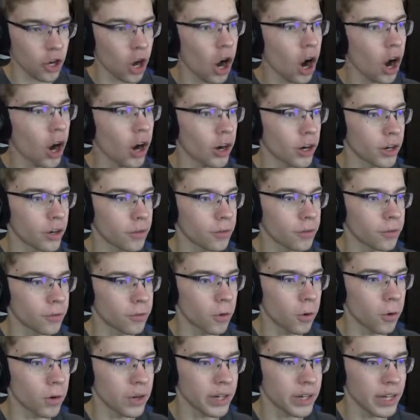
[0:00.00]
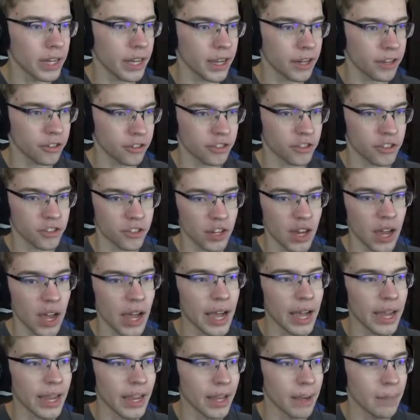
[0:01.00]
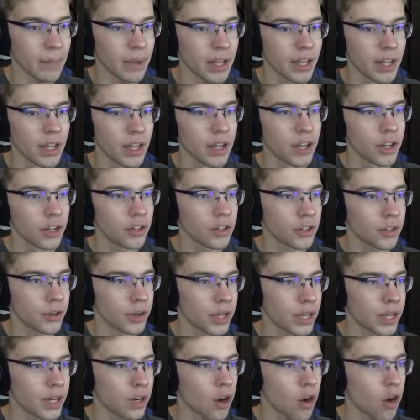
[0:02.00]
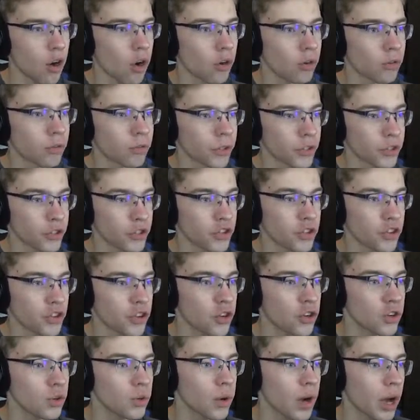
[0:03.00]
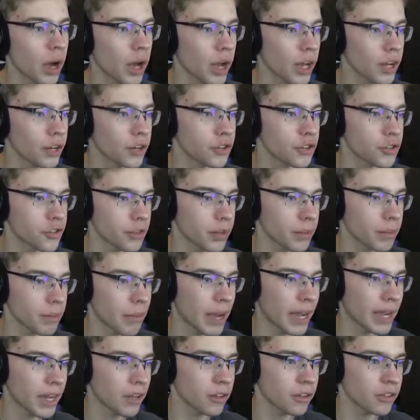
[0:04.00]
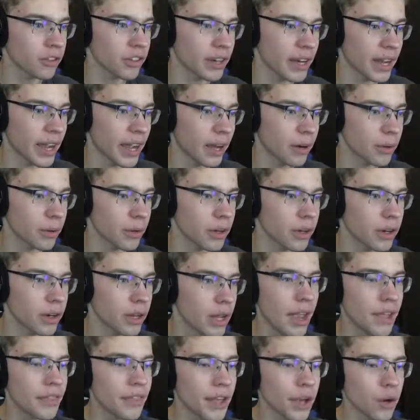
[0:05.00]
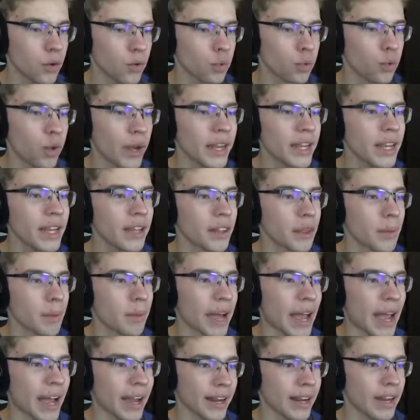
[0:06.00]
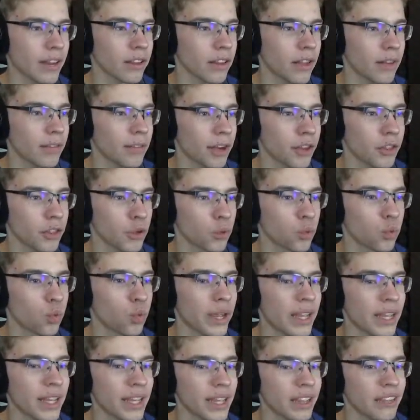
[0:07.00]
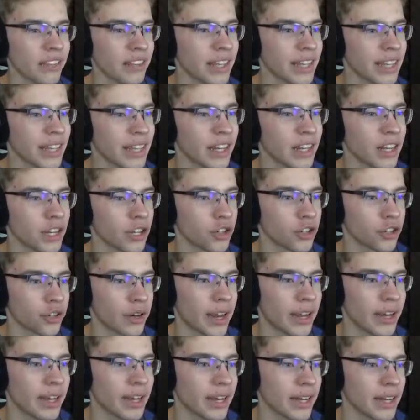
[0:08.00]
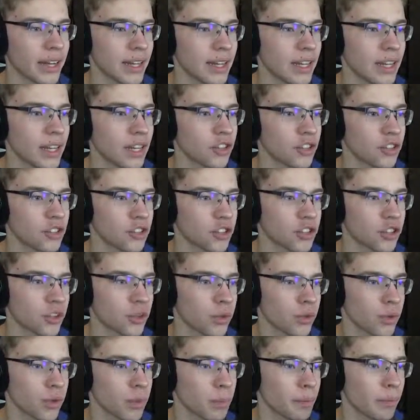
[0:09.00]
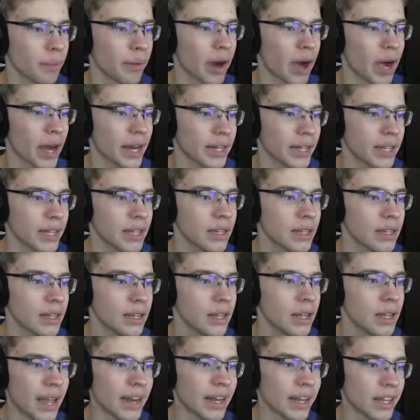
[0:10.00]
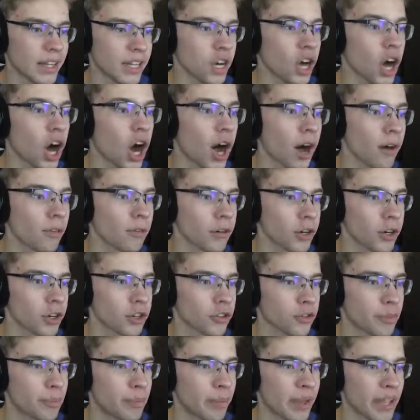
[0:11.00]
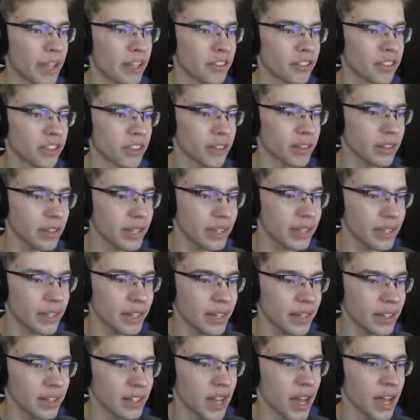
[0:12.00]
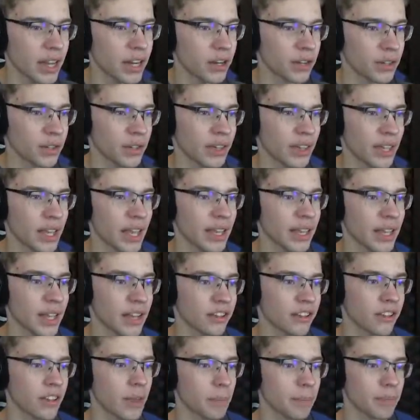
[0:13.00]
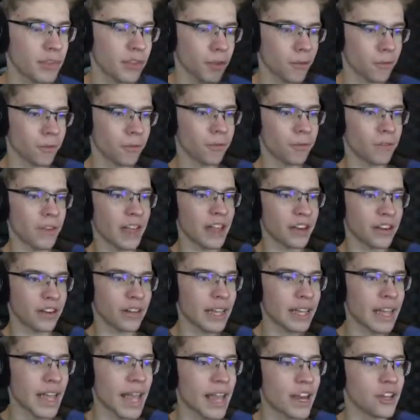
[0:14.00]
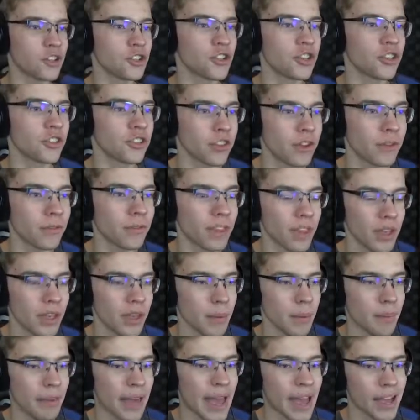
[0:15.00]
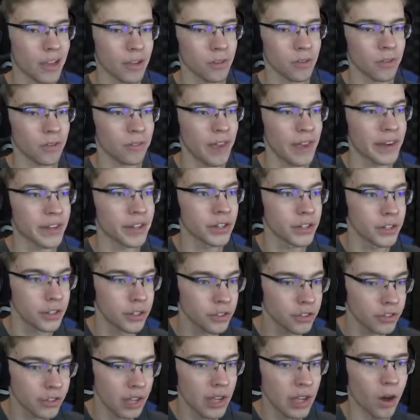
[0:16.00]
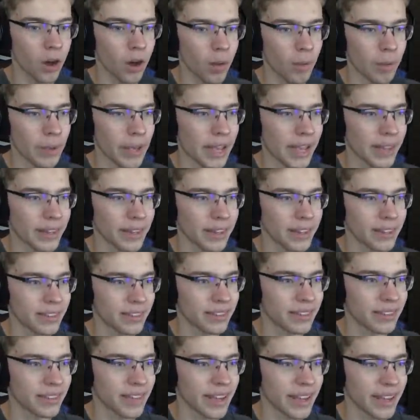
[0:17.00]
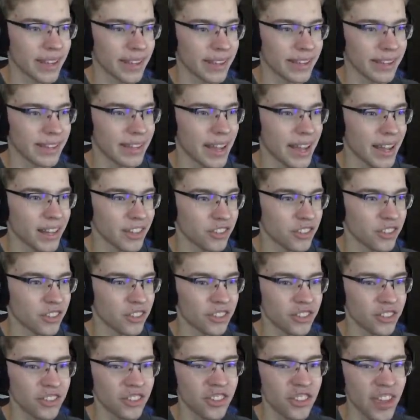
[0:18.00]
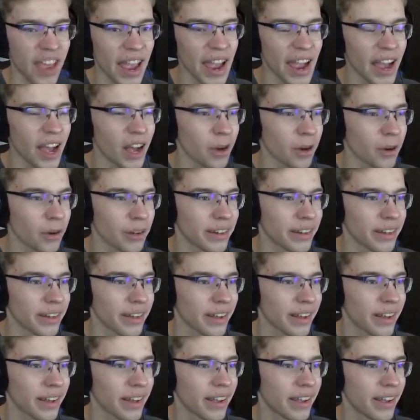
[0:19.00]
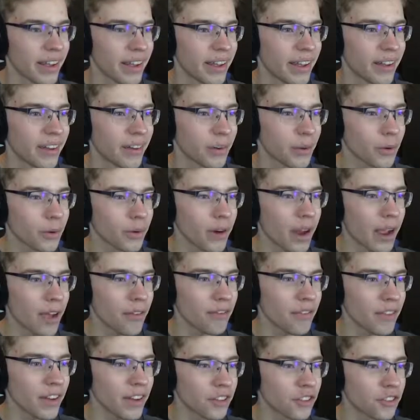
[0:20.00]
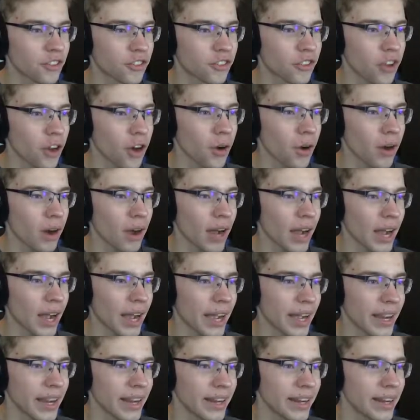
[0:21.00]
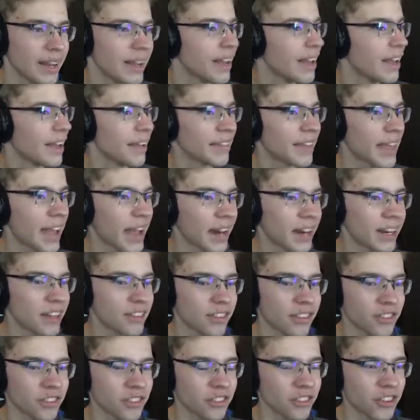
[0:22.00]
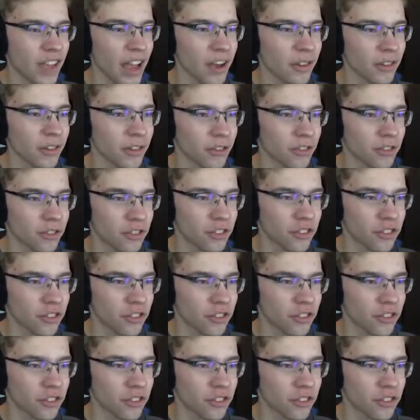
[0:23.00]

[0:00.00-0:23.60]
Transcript: car for its time, doing over 200 miles an hour. And that wing in the back, I love how the wing is integrated into the body and it covers basically the entire thing except the very edges of the back fenders. Oh man, this thing, that sound, revving so high. That is the sound of